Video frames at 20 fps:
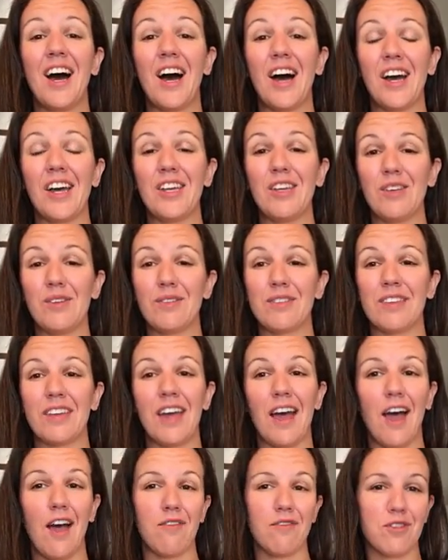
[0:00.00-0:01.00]
I use it
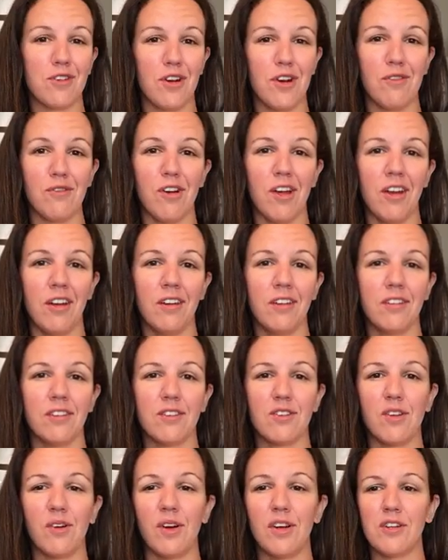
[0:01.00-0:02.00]
after I run.
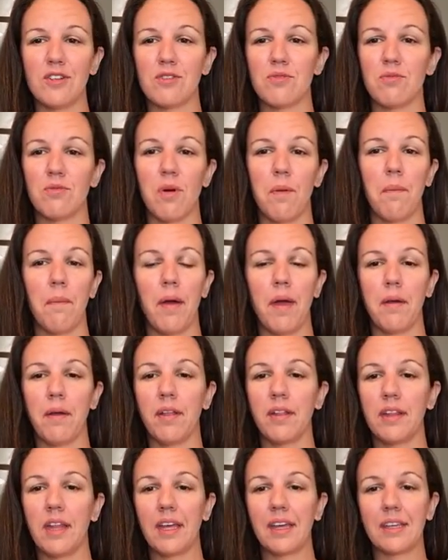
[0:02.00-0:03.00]
So I just rub my
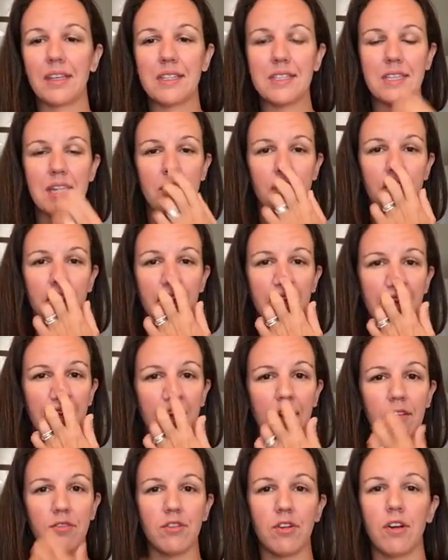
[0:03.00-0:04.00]
legs down in it
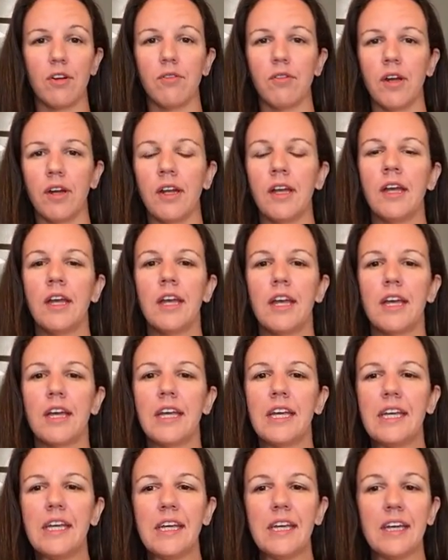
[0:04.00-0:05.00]
after I run.
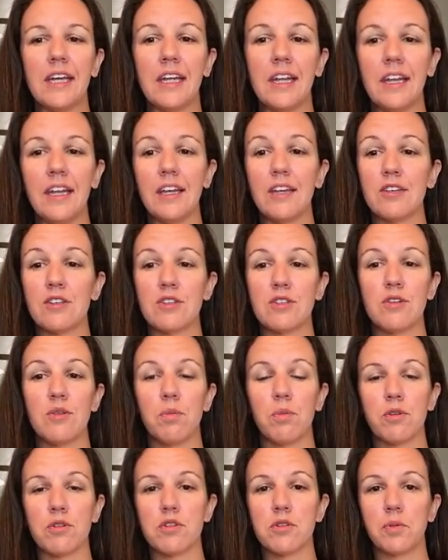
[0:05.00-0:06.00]
Ian is
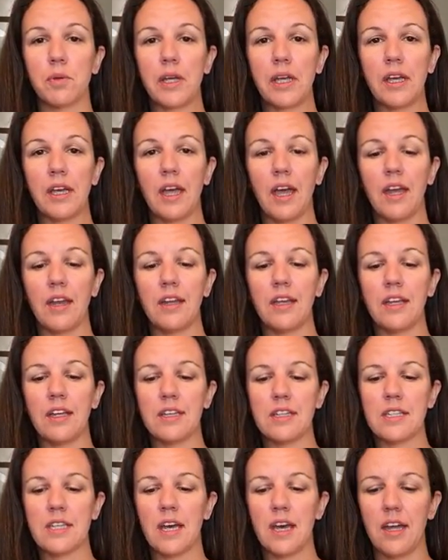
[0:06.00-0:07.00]
super sweet, and he
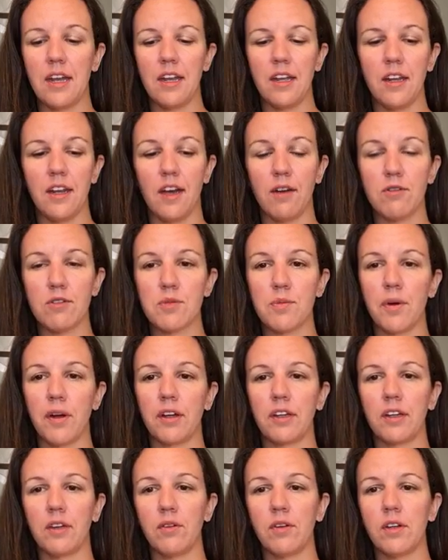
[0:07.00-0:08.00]
decided, I was
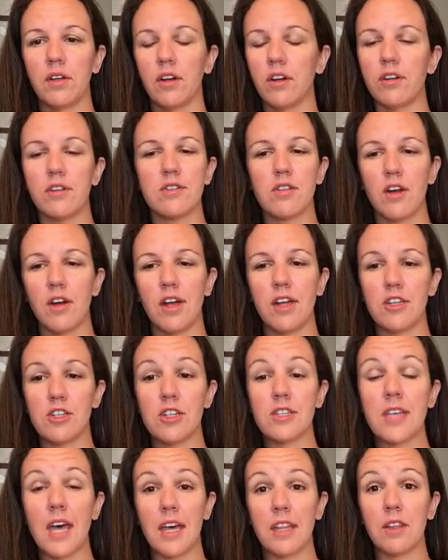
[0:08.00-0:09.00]
pregnant with, I
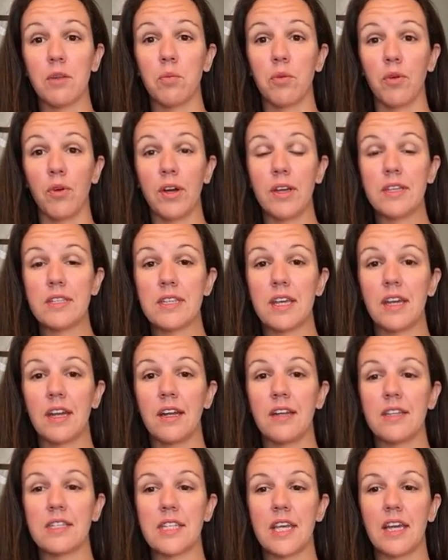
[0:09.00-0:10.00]
just had the boys, and
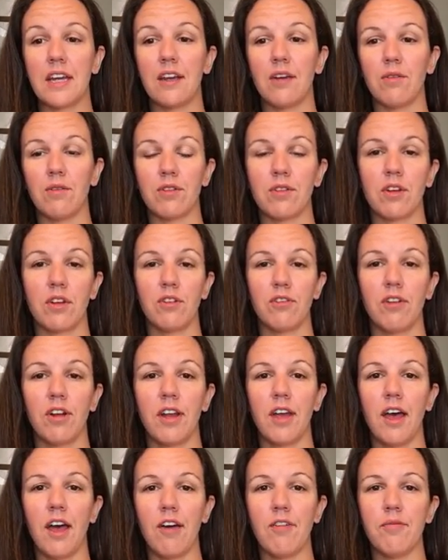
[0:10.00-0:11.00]
I decided I was going to run
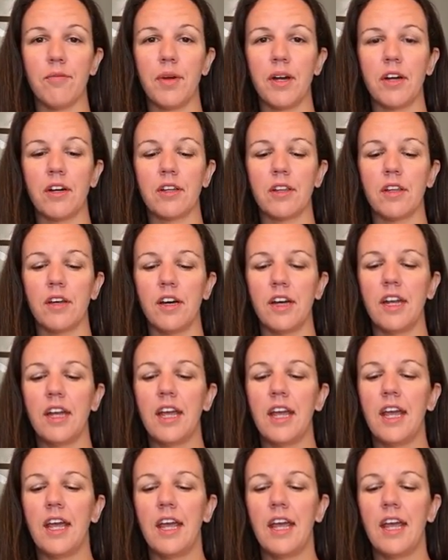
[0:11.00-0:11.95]
a half marathon.